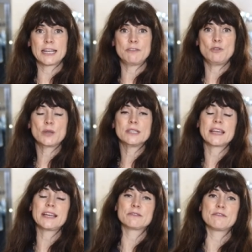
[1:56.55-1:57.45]
And if you can
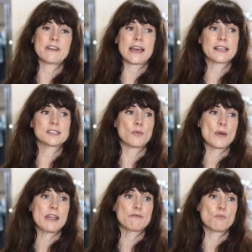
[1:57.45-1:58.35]
take some facts
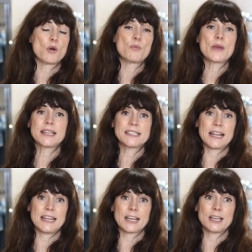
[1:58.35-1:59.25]
away from what we're
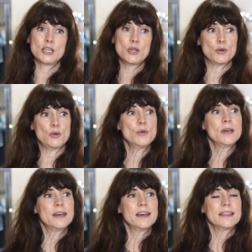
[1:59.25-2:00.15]
telling you,
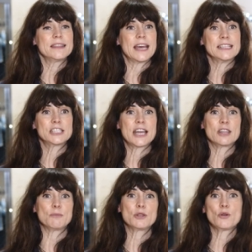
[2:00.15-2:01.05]
and share
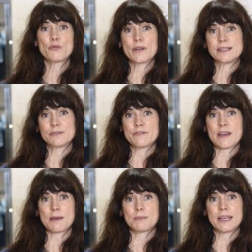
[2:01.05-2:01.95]
them with your friends and
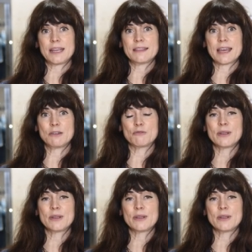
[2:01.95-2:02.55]
family, then